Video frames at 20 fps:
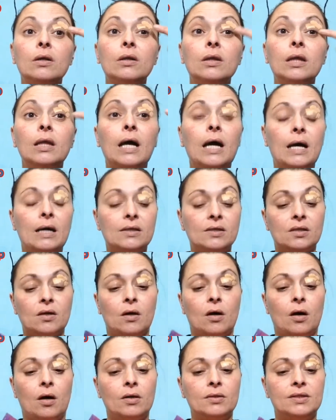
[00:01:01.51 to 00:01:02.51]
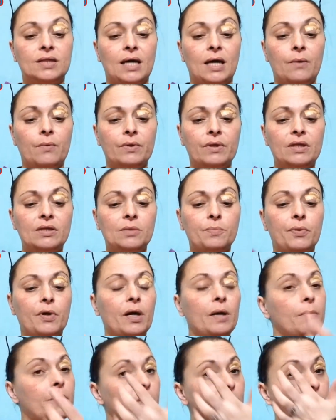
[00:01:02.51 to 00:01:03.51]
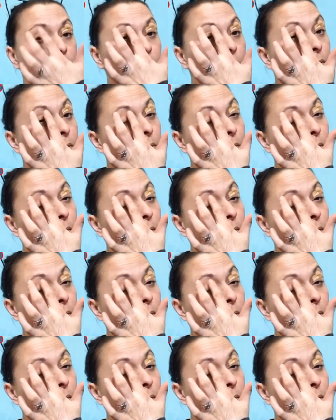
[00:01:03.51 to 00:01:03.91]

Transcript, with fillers: lasts all day with this primer.